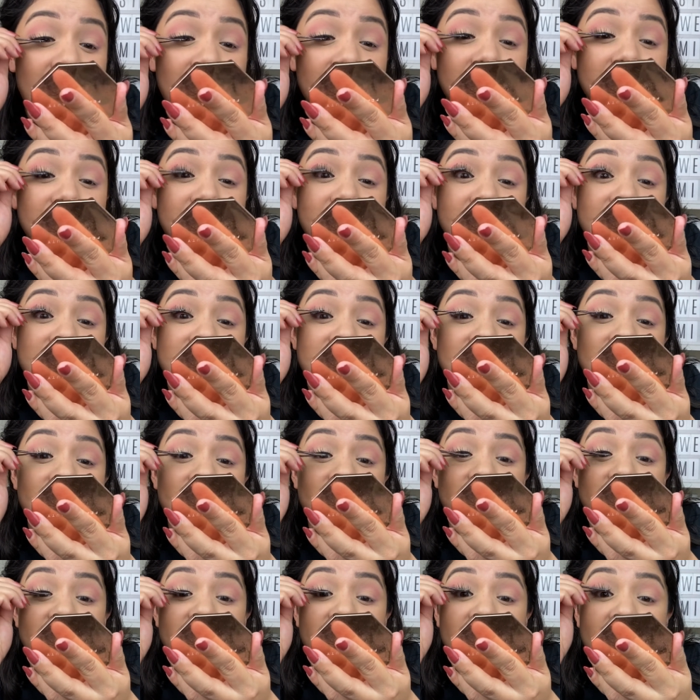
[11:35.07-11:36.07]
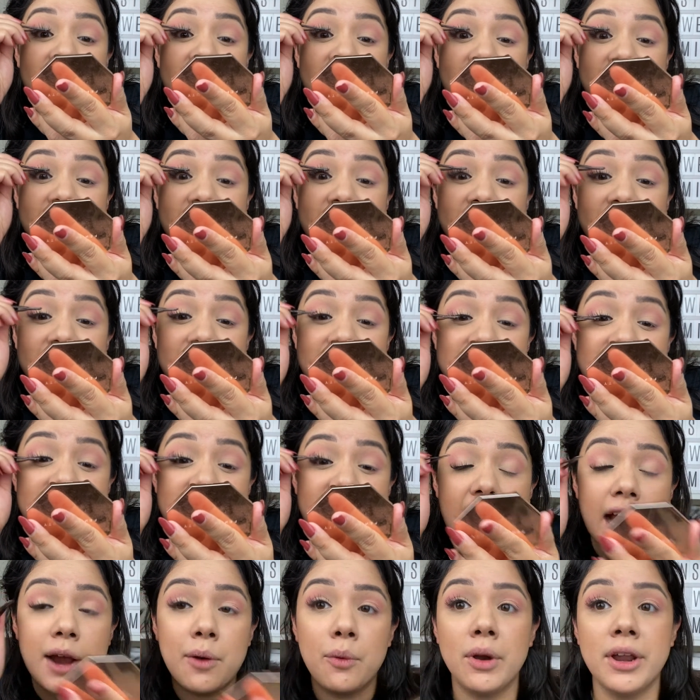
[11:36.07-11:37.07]
That's
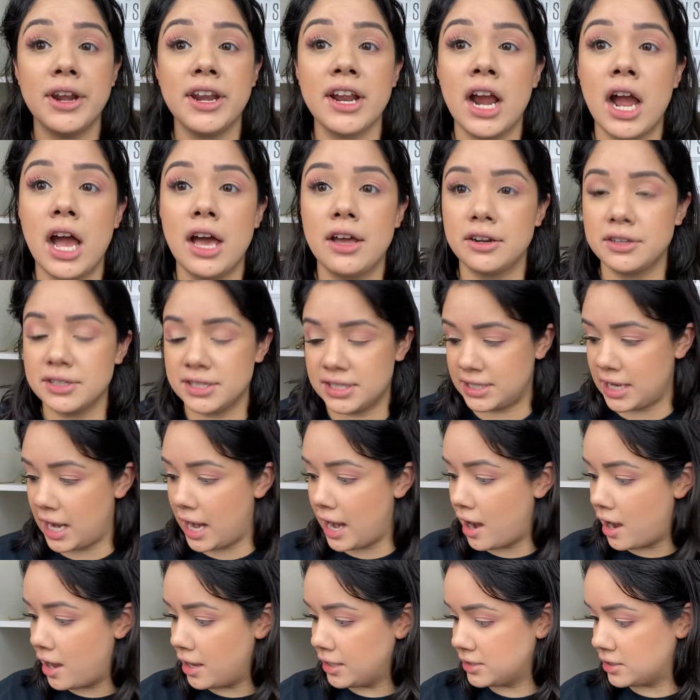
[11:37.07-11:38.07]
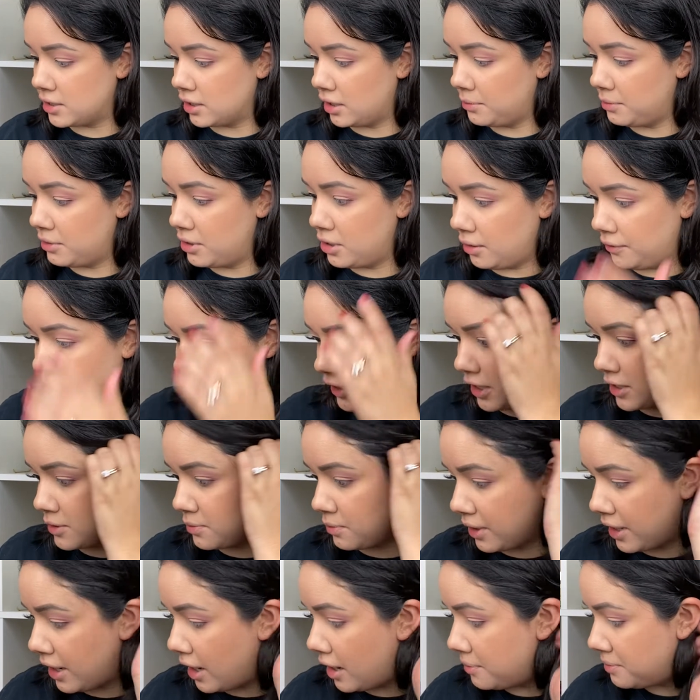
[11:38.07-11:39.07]
crazy. I wonder how it'll stay on. So let me know if you guys
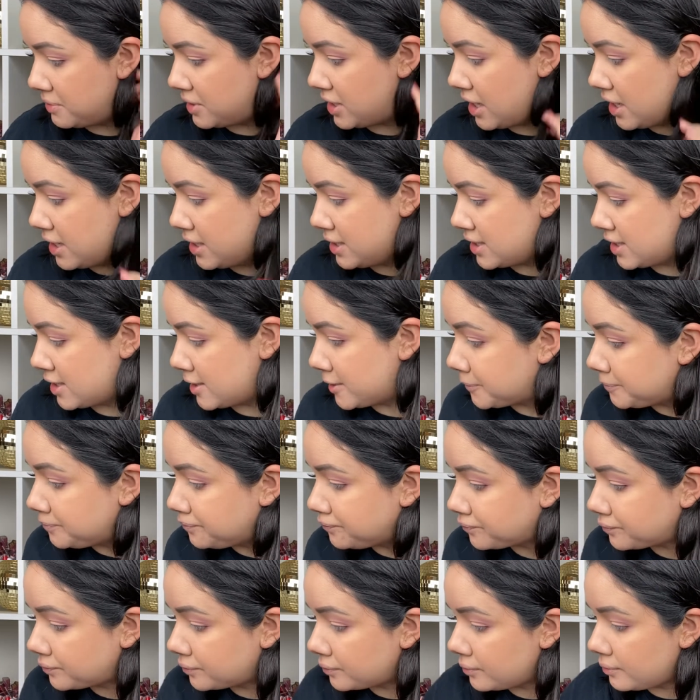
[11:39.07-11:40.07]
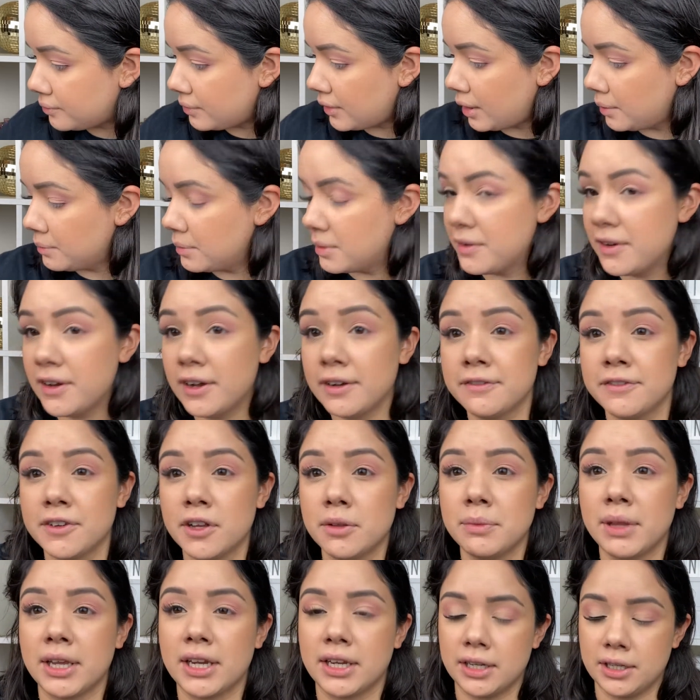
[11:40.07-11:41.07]
want updates. Maybe I'll
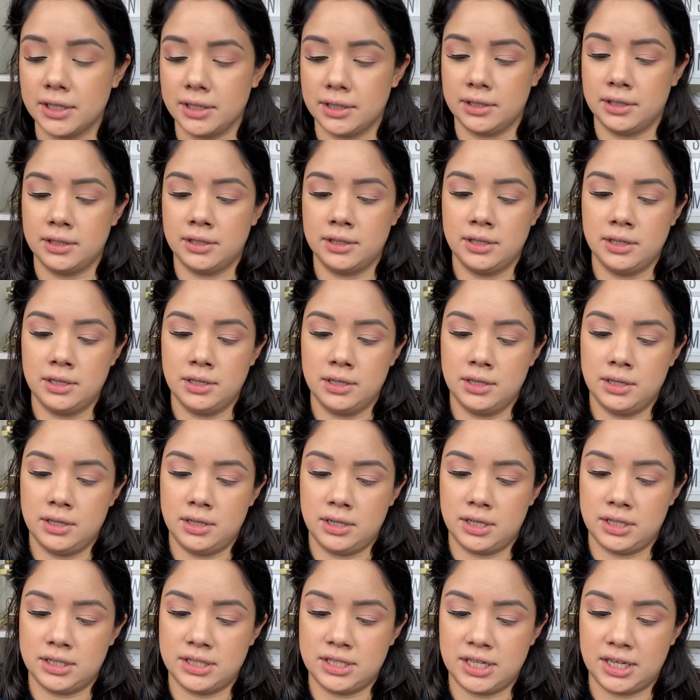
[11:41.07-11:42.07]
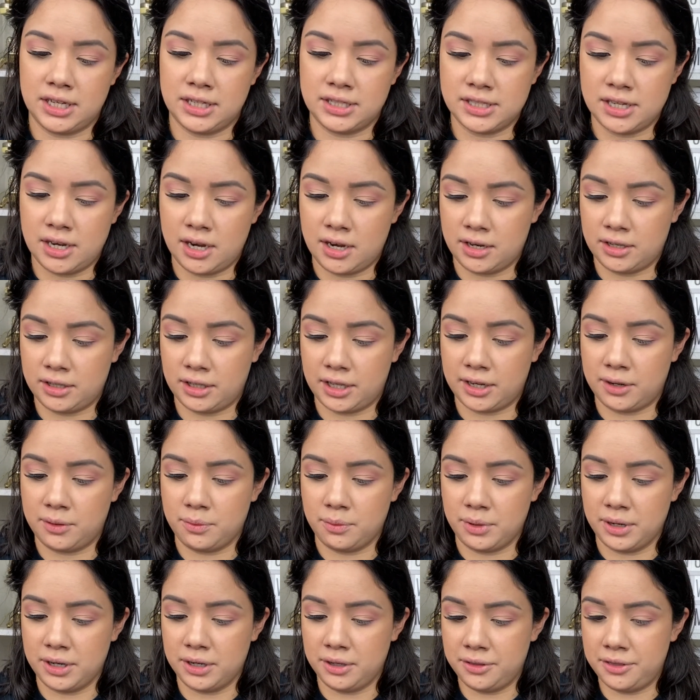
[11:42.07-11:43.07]
film like a TikTok like
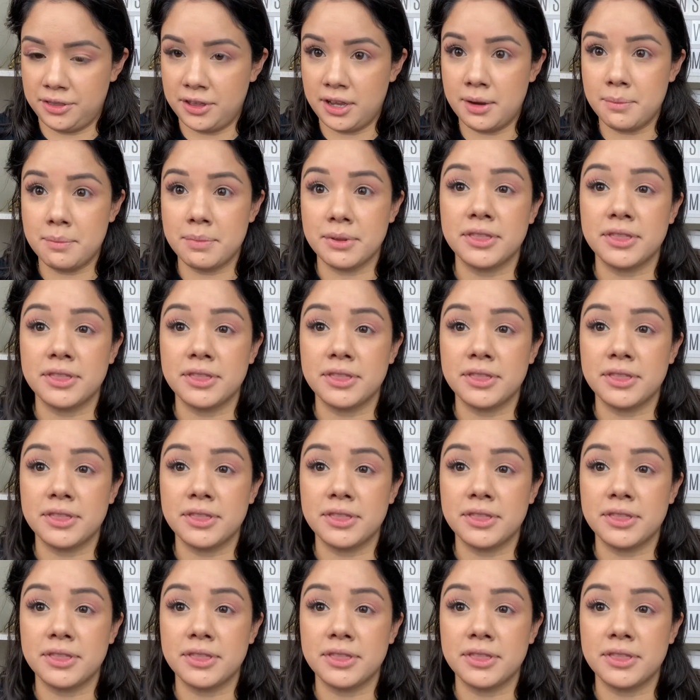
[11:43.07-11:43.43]
real thing.